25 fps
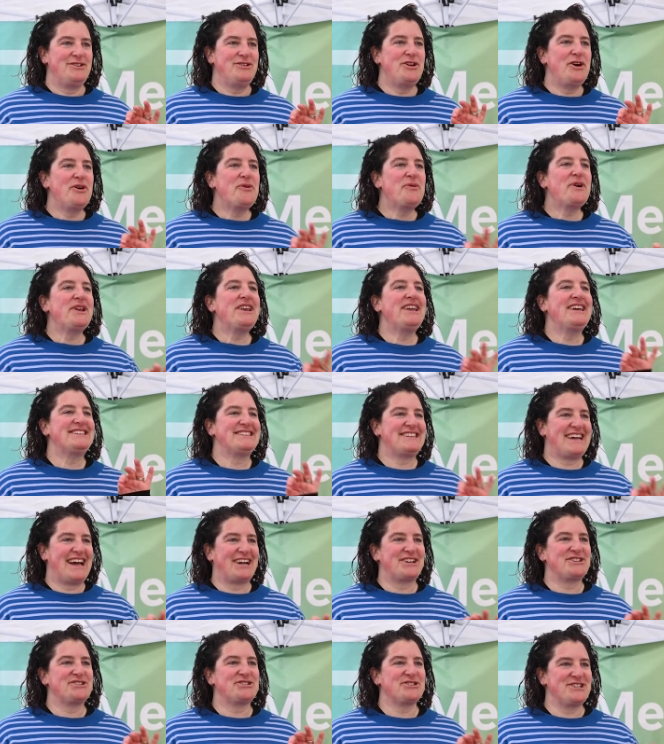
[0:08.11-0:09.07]
no one has
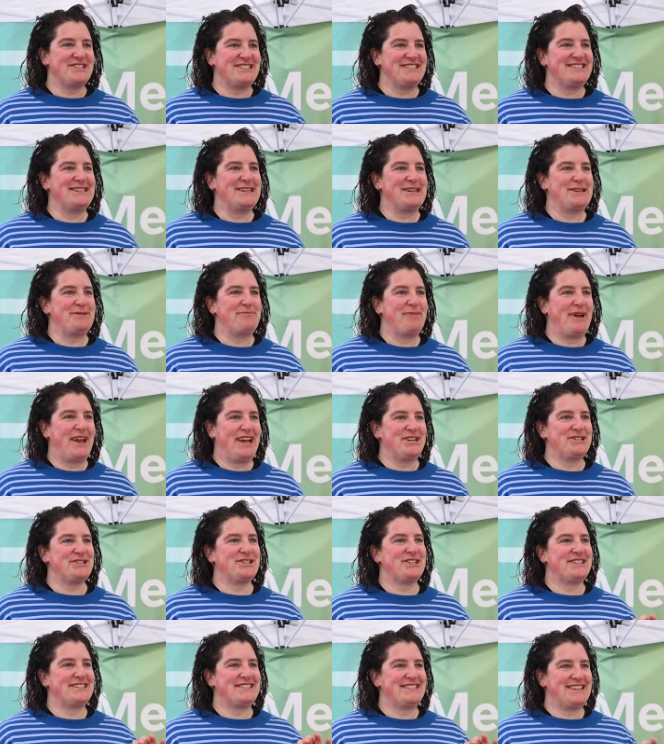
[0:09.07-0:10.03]
actually seen
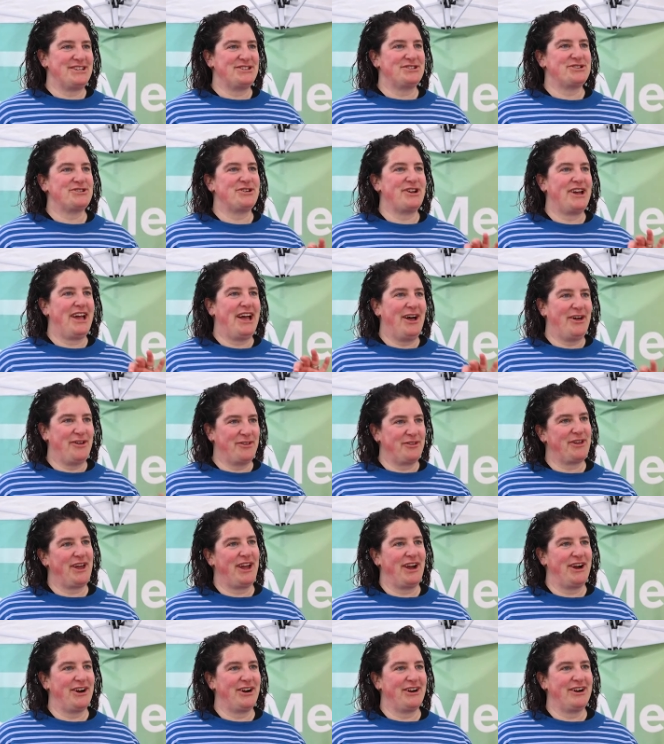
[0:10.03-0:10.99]
patient-centered
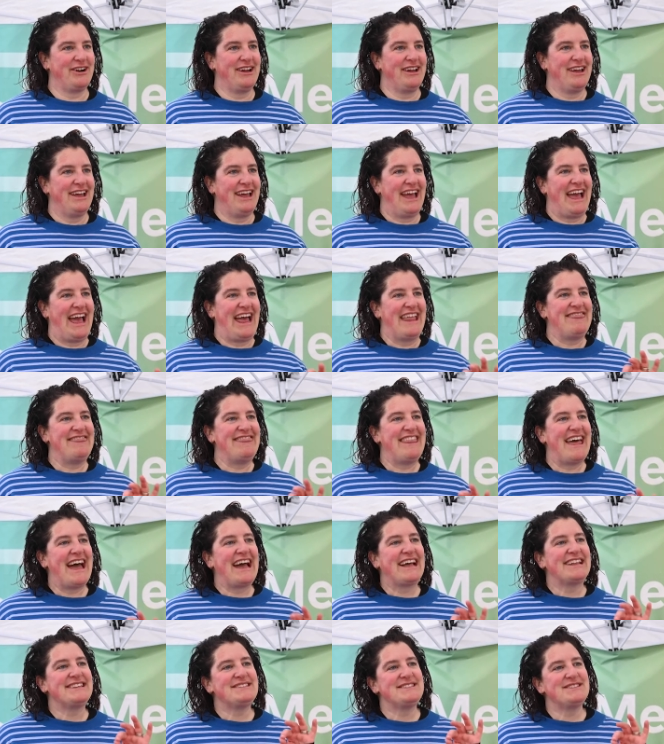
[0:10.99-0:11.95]
healthcare. And
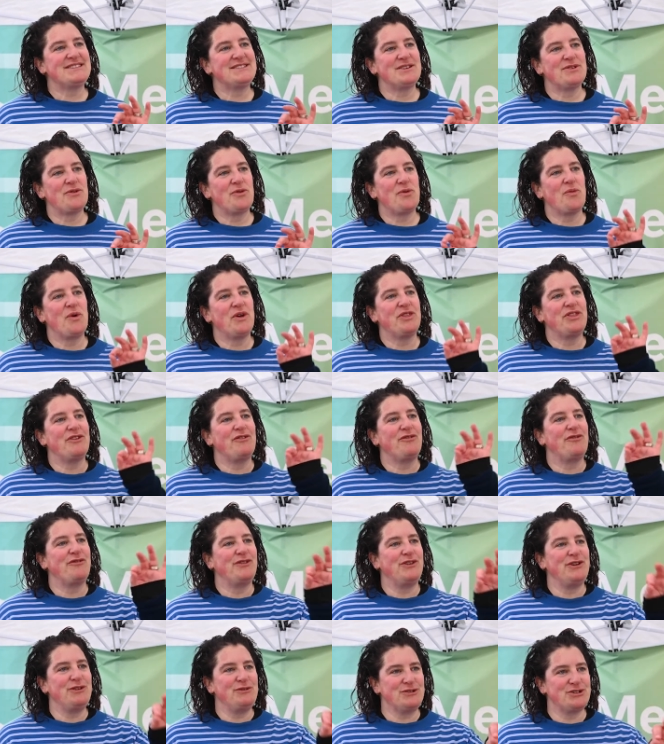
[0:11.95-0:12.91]
that's what the
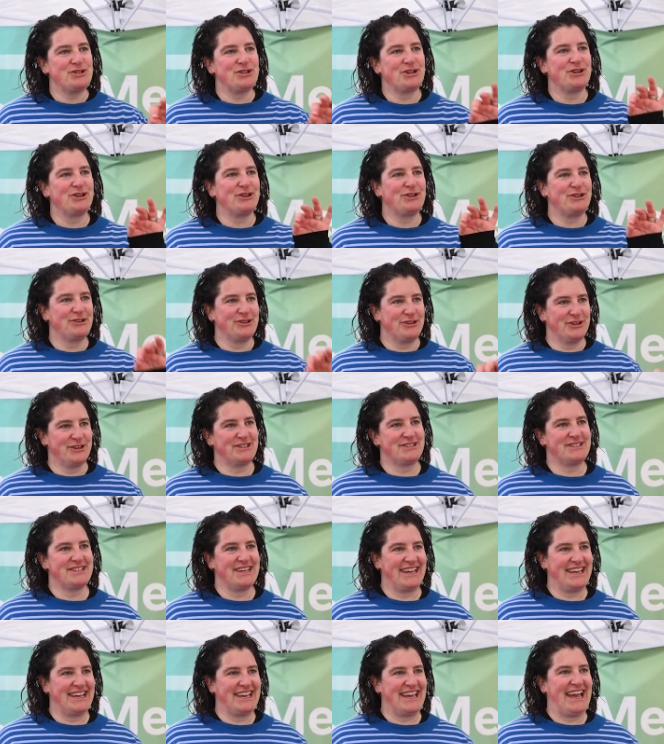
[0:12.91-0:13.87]
future looks
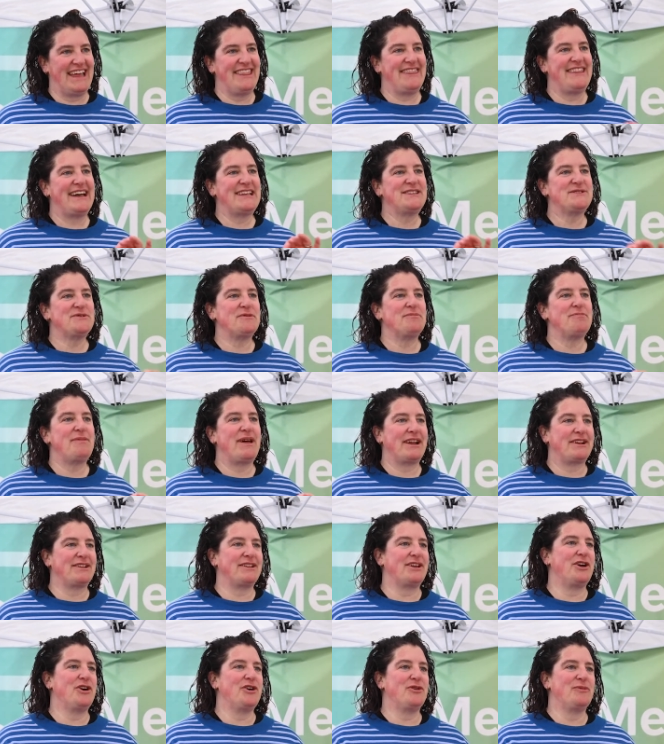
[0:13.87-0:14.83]
like. And that's what
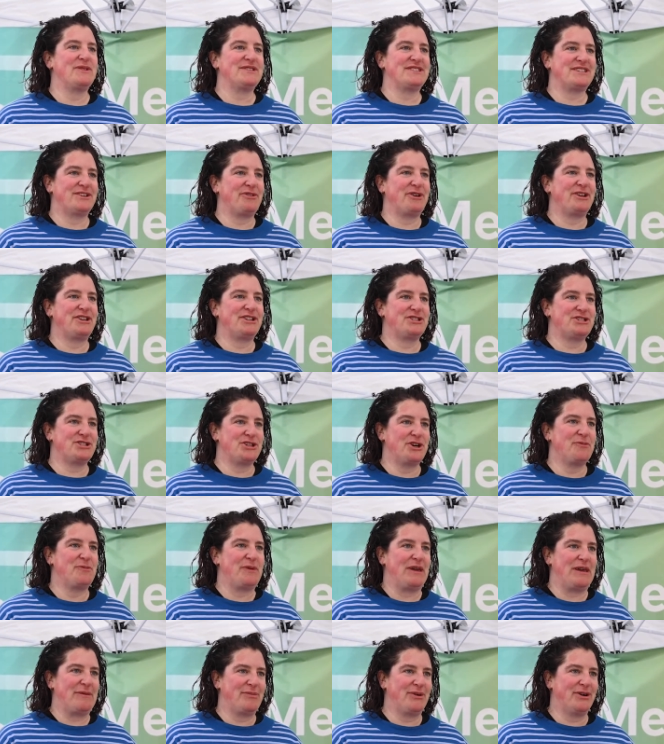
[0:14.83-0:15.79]
Medically Home is going to show
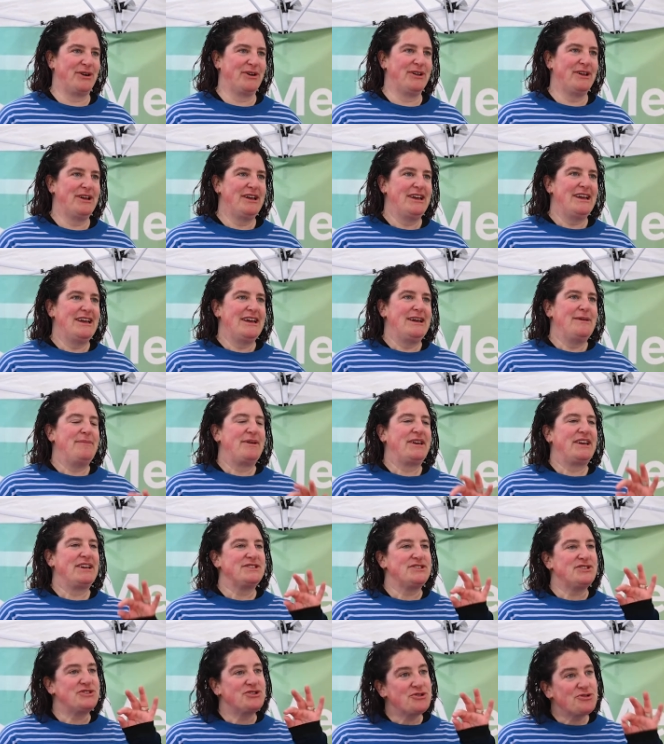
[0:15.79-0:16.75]
people.
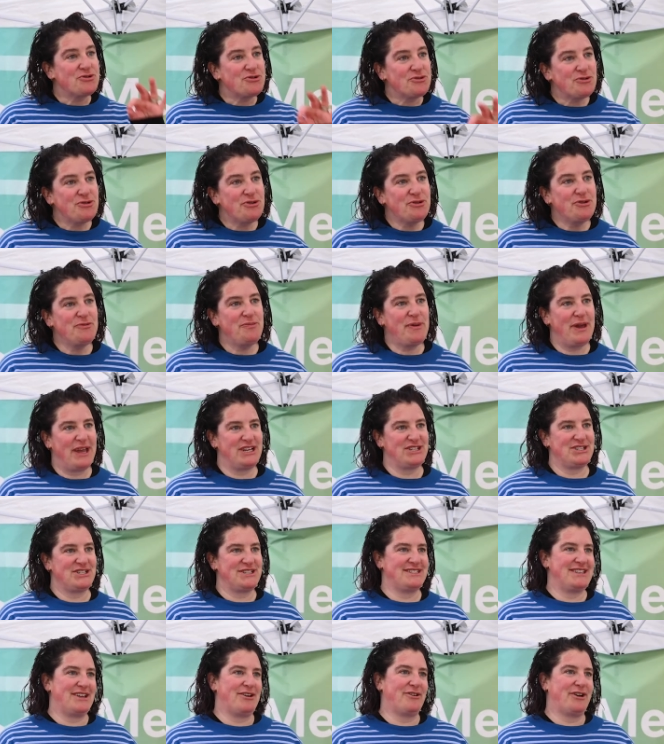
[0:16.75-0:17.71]
Because true
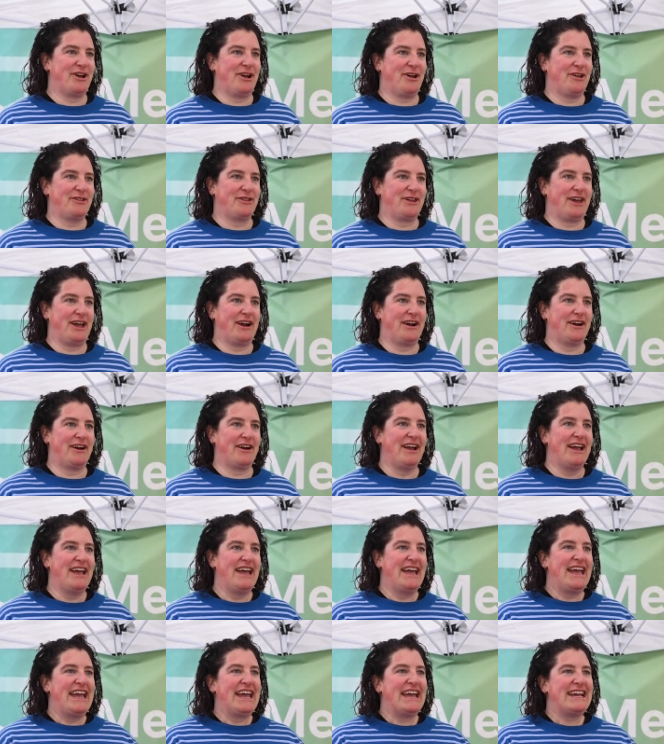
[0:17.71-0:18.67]
patient-centered healthcare
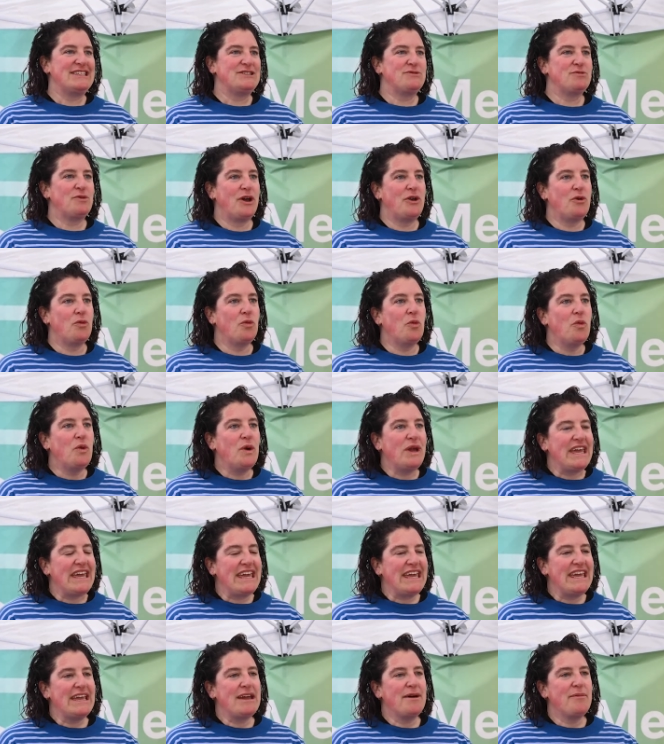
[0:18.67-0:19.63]
is when
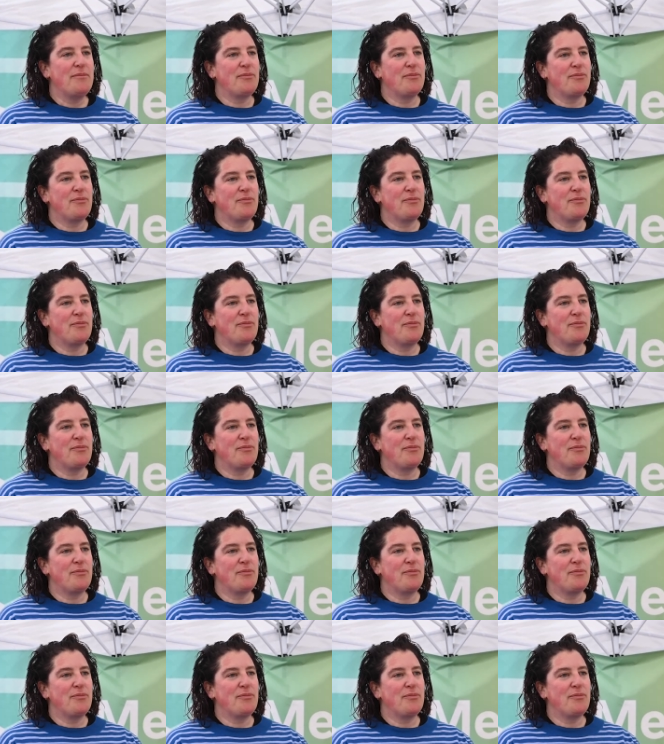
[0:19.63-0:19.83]
we